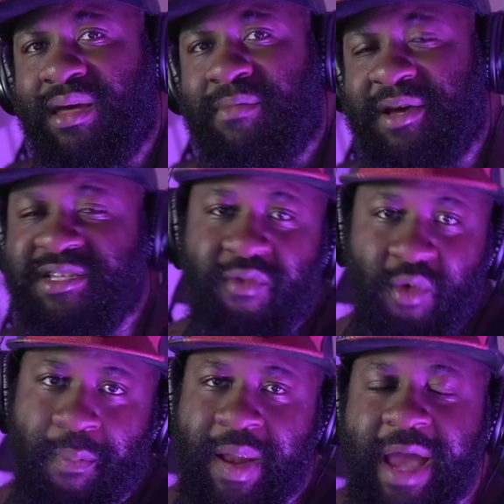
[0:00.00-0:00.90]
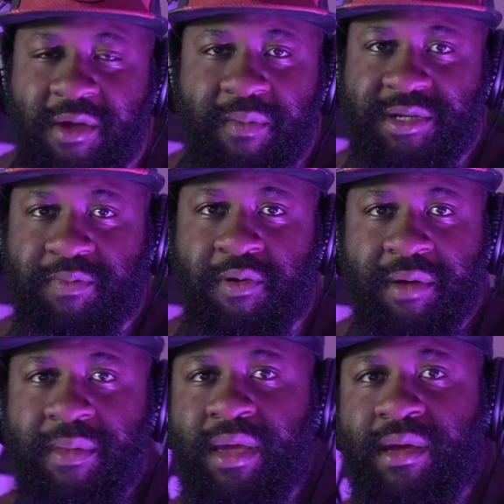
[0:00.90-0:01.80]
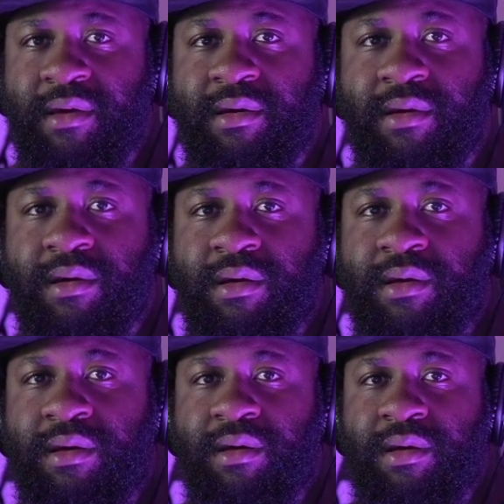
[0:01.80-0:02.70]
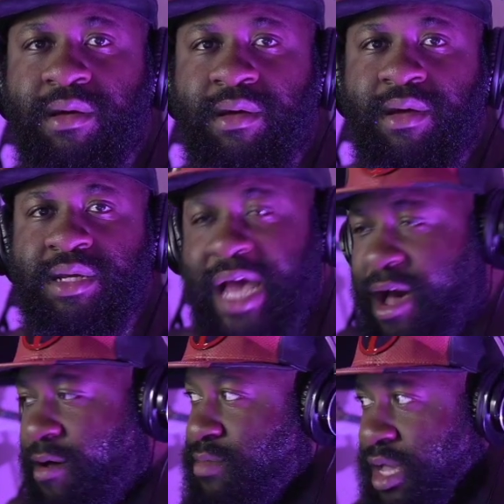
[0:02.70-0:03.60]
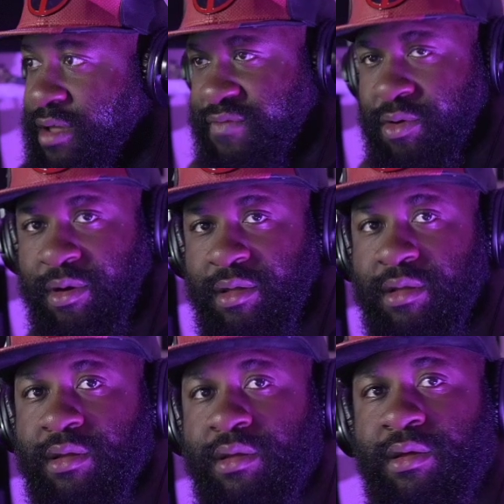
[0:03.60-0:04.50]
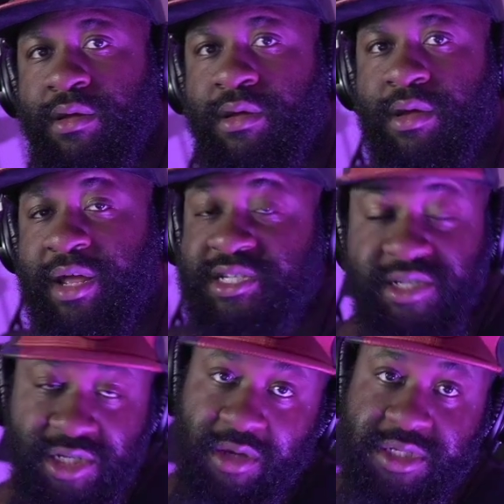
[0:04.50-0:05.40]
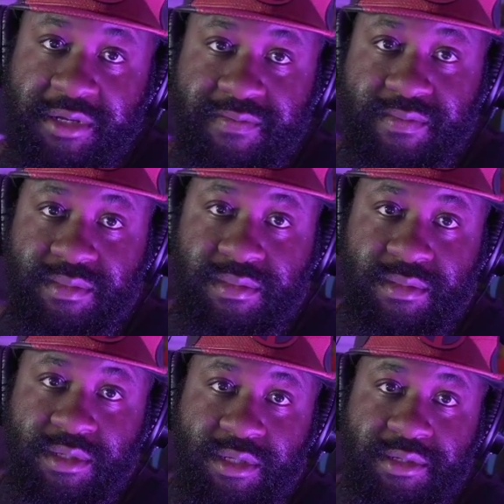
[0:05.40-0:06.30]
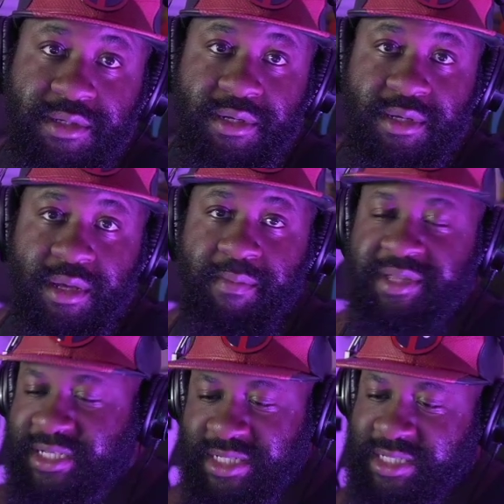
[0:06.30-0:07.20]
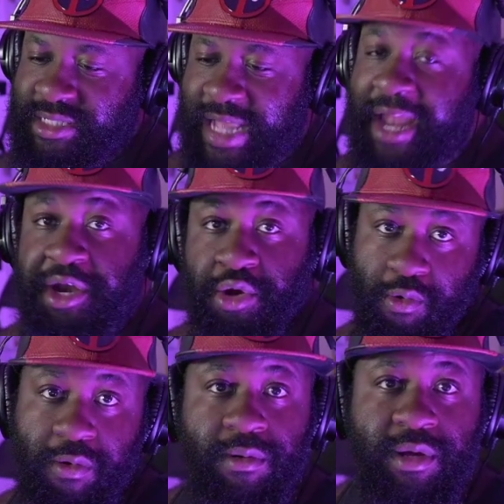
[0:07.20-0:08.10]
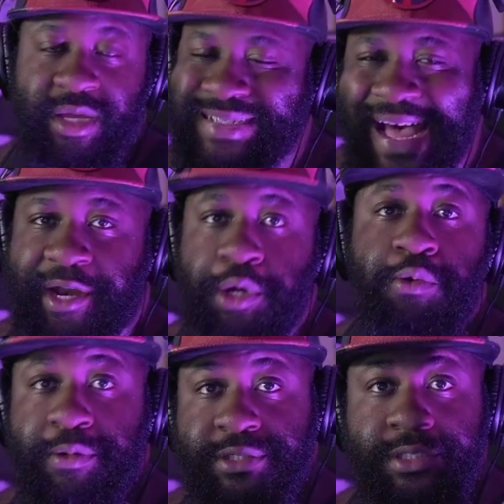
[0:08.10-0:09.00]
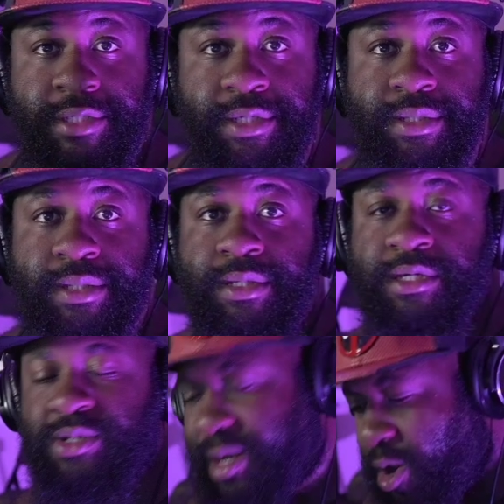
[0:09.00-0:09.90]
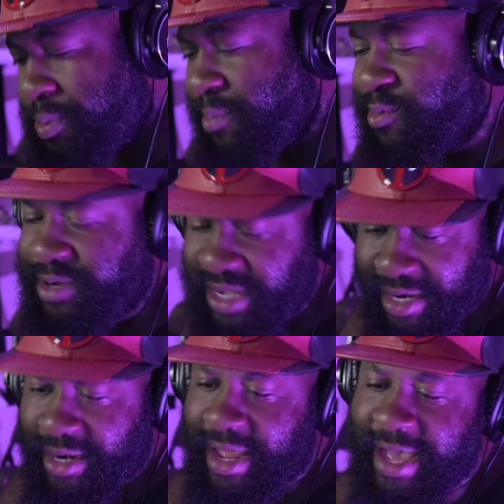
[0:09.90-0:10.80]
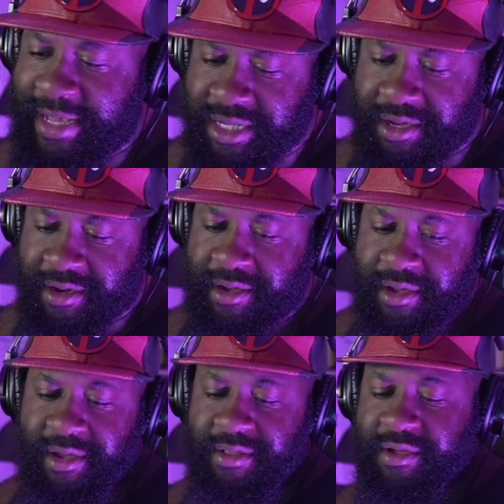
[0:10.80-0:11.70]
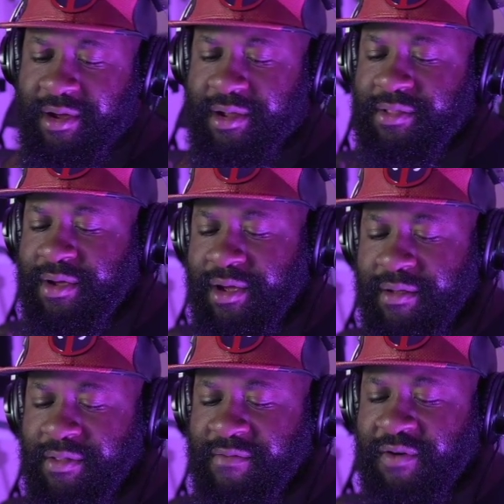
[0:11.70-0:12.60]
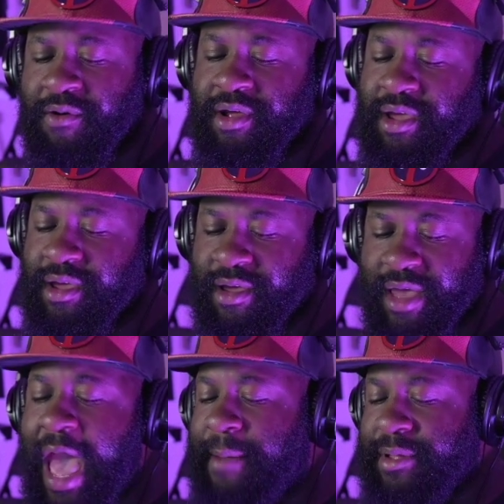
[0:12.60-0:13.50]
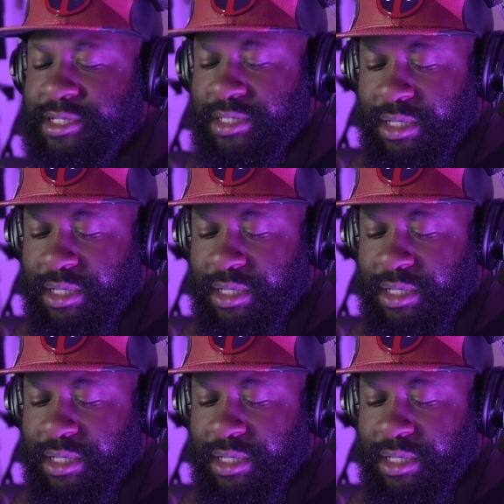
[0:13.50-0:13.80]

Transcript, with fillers: Because if you were black, you'd be supporting me, is how they view it. And it's insulting. But this is not new. It's not news. So I'd hope people reanalyze their their their their voting habits.